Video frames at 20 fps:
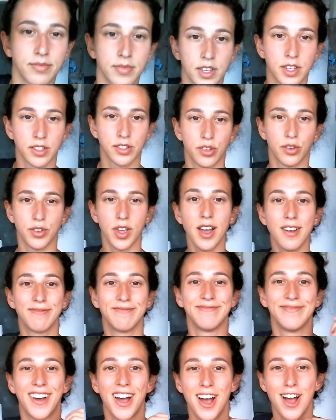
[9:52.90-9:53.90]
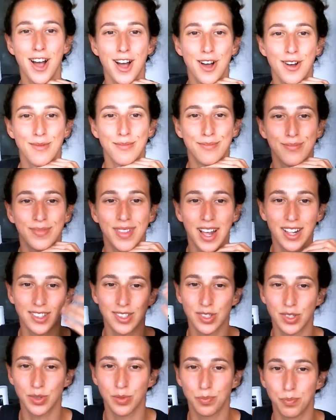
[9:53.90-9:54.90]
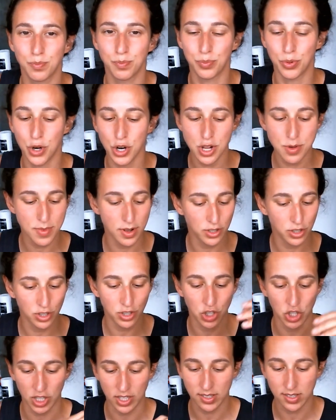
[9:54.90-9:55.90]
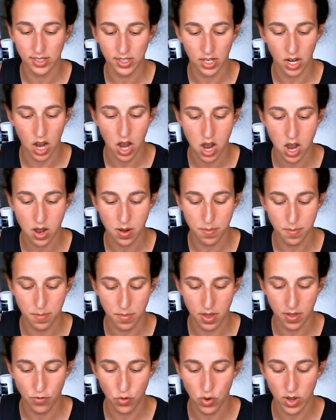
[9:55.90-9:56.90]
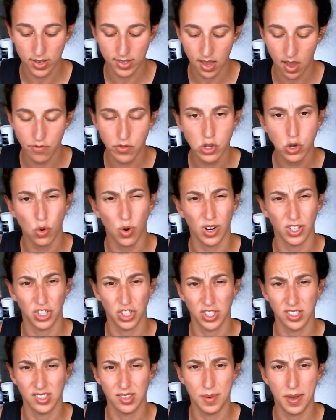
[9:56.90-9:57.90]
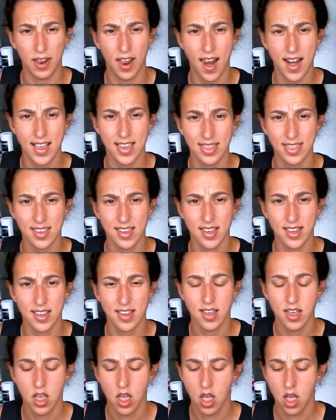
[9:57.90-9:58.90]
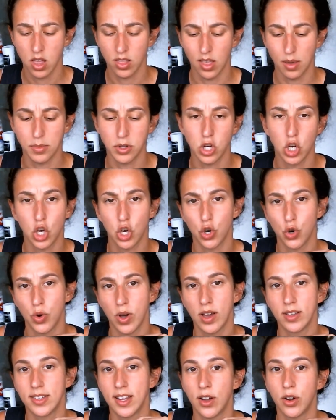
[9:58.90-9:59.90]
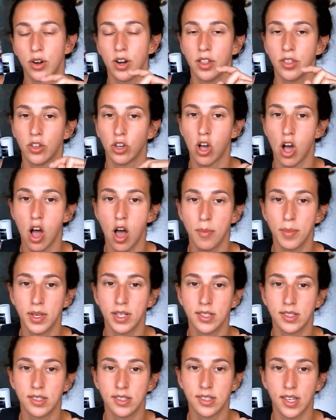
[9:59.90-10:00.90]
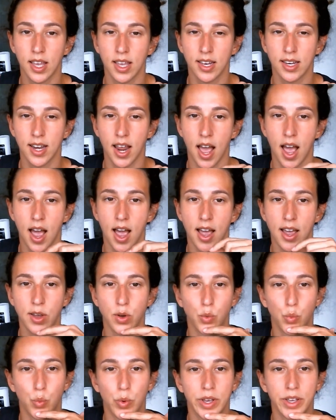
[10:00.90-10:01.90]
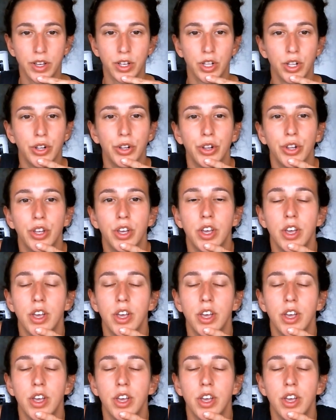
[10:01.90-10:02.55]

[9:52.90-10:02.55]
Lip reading: so yeah, that's pretty much the gist. If you guys have any questions about anything, let me know down in the comments, and I will